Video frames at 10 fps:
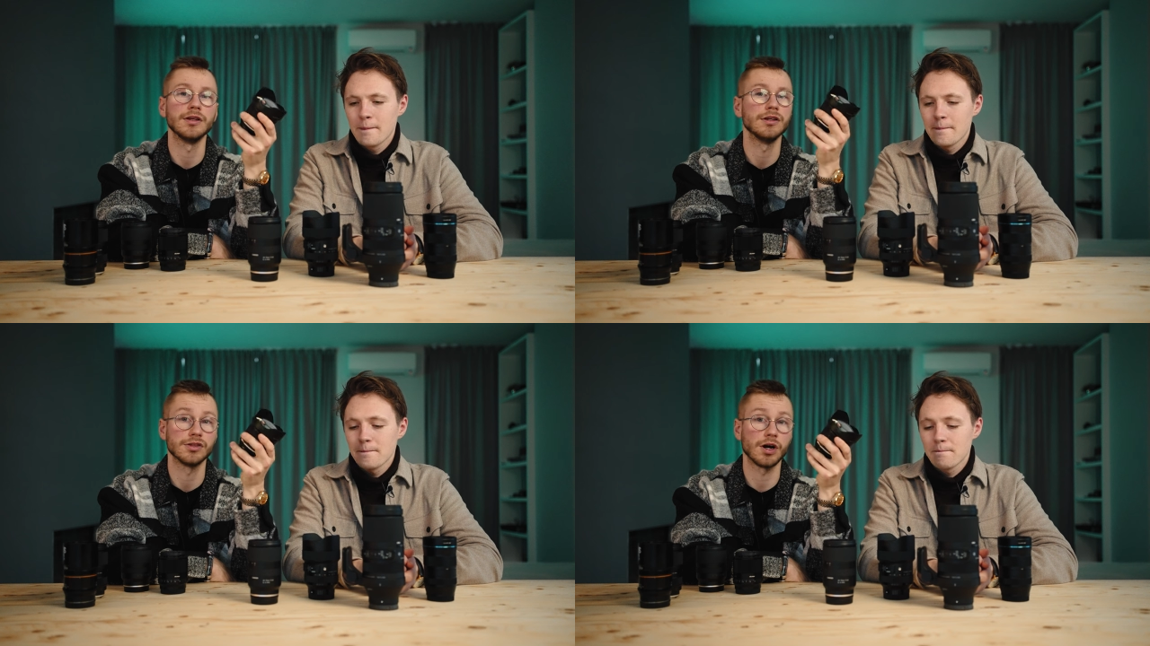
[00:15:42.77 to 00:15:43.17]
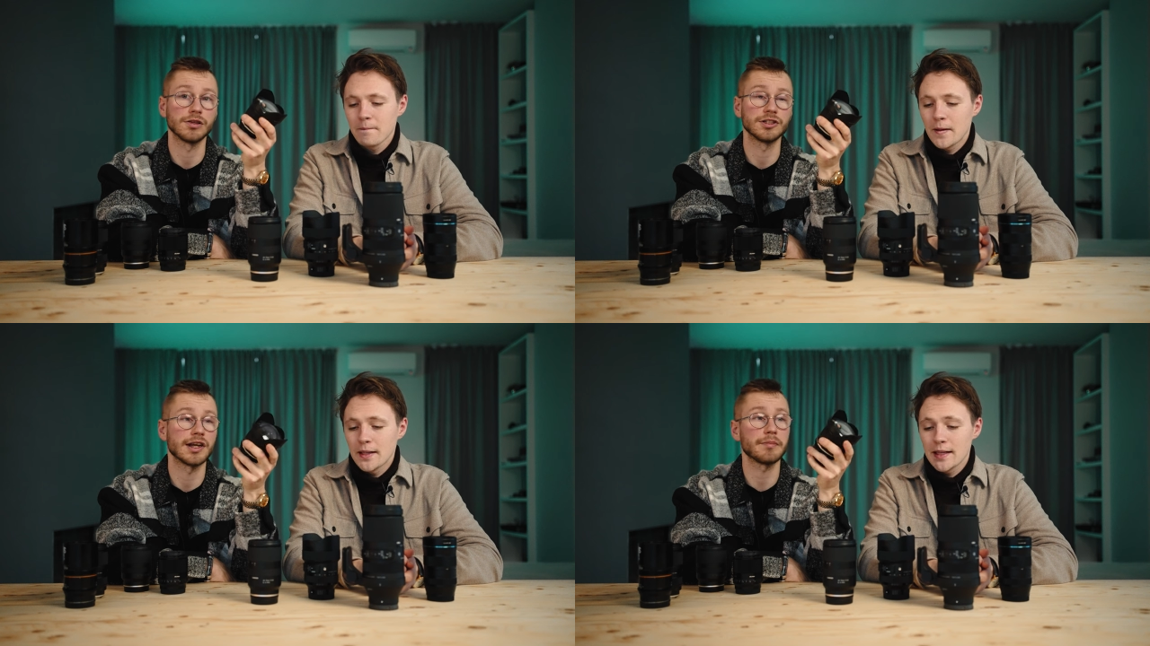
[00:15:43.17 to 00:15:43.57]
Speaker 1: And
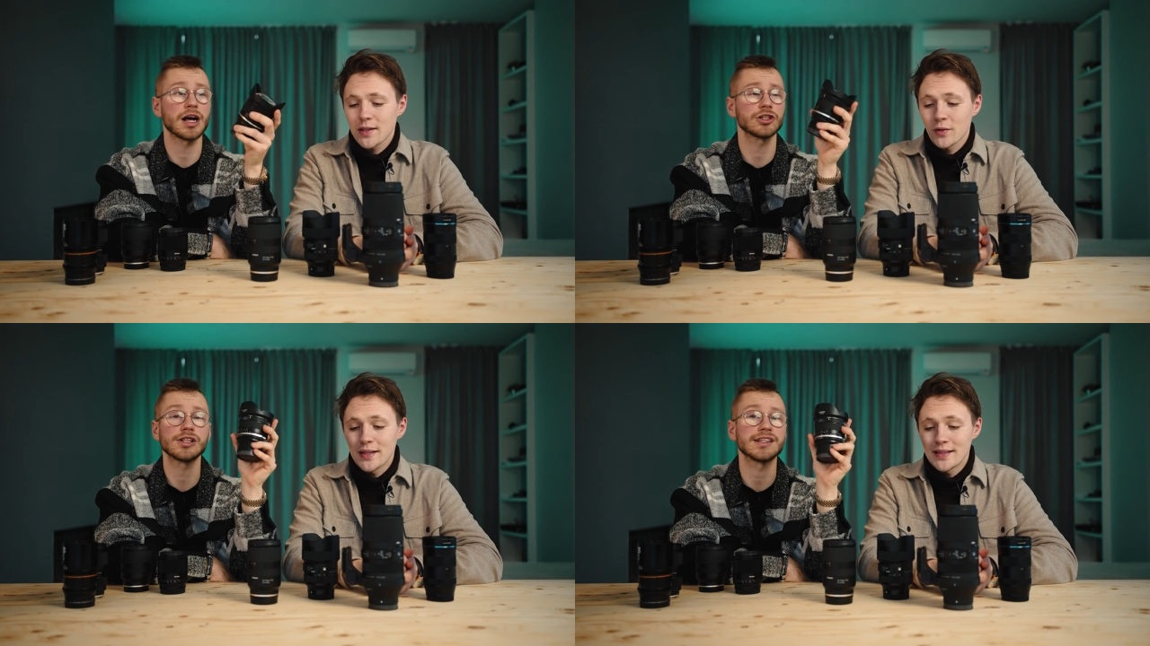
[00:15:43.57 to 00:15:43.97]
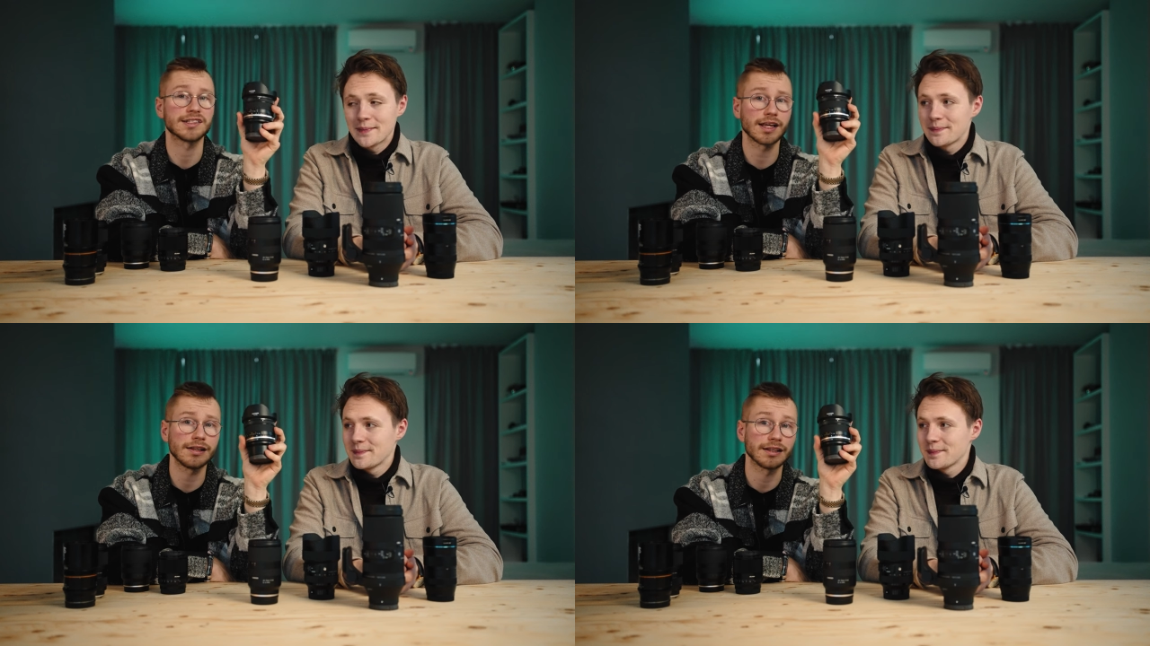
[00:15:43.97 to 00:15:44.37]
That's I'm actually crazy.
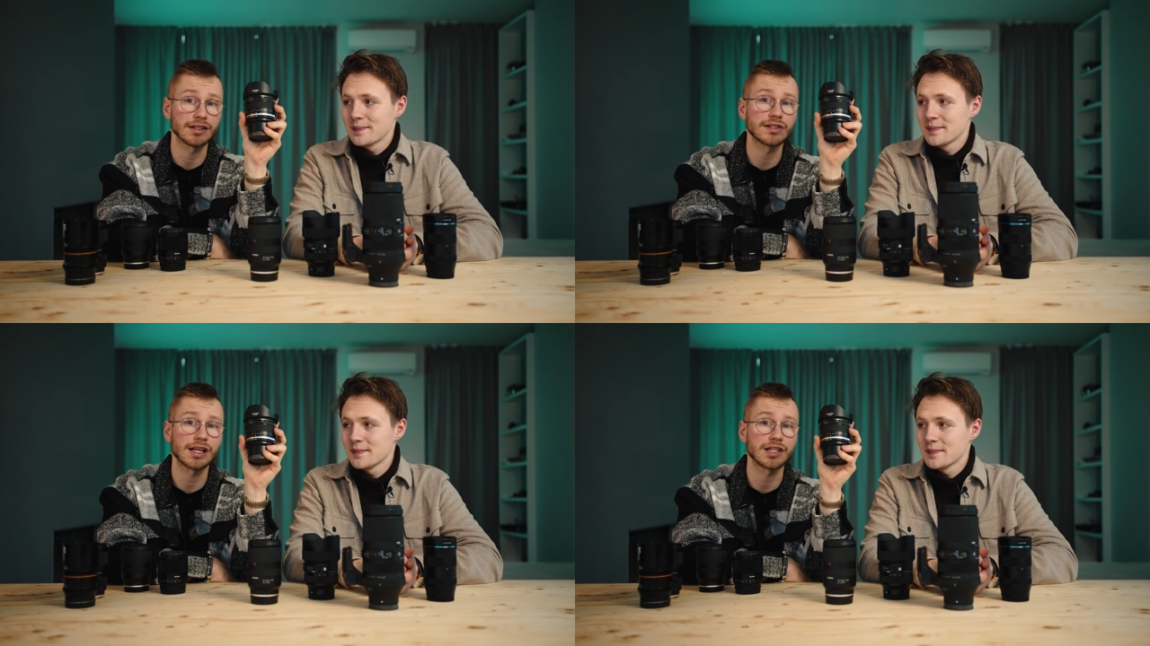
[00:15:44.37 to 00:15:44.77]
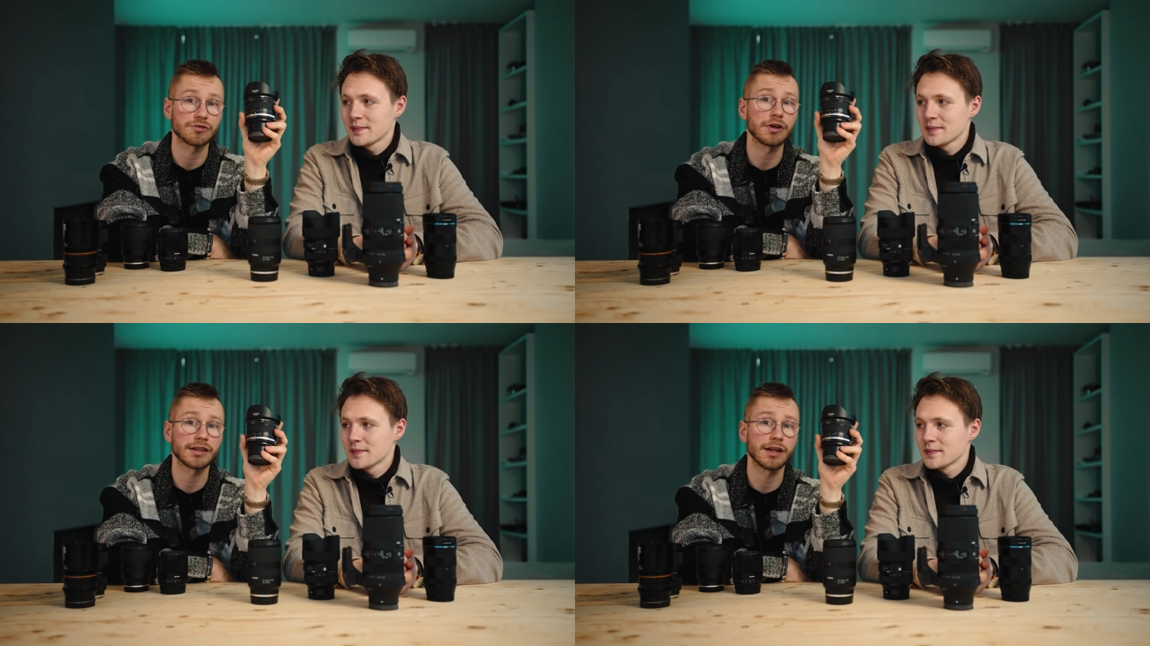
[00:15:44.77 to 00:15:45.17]
selling this
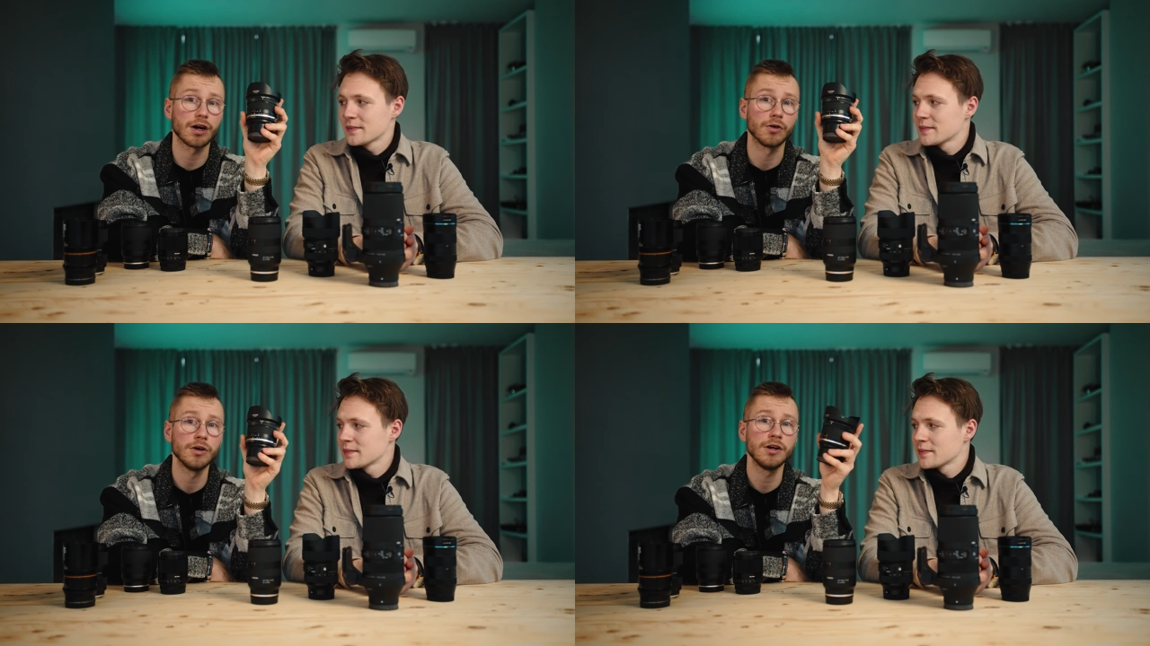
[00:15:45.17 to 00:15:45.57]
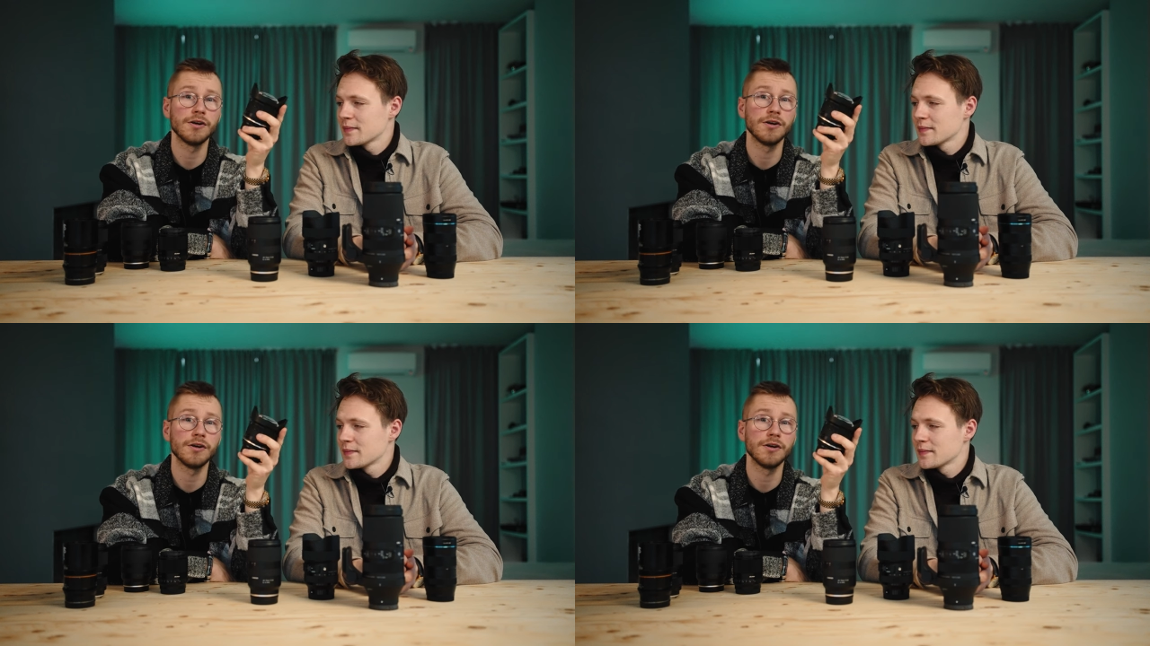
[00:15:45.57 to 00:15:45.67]
lens right now